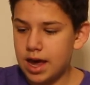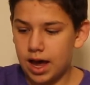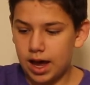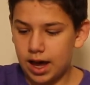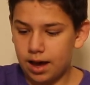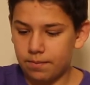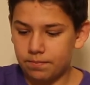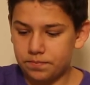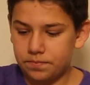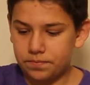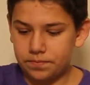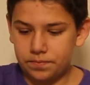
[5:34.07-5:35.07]

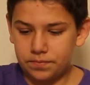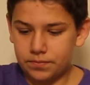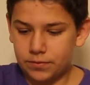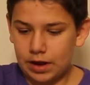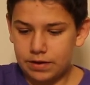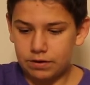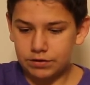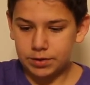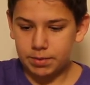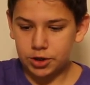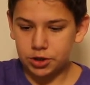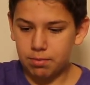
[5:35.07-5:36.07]
There's a
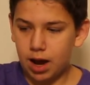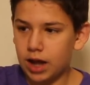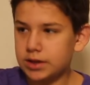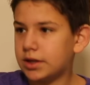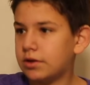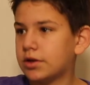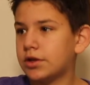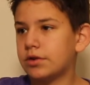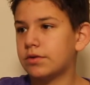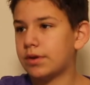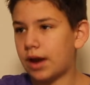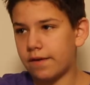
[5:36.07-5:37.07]
bunch of mods that you can do to it.